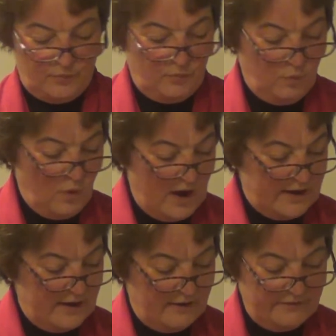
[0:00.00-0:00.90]

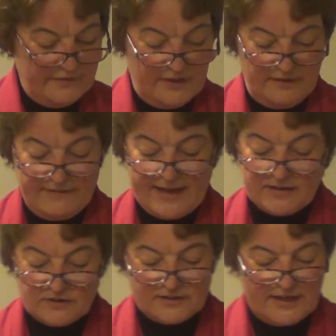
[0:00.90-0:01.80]
One of the
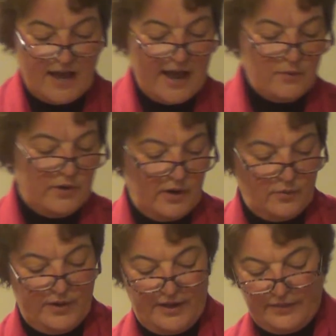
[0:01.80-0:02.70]
vendors that I
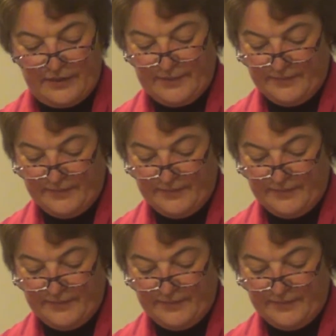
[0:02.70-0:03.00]
work with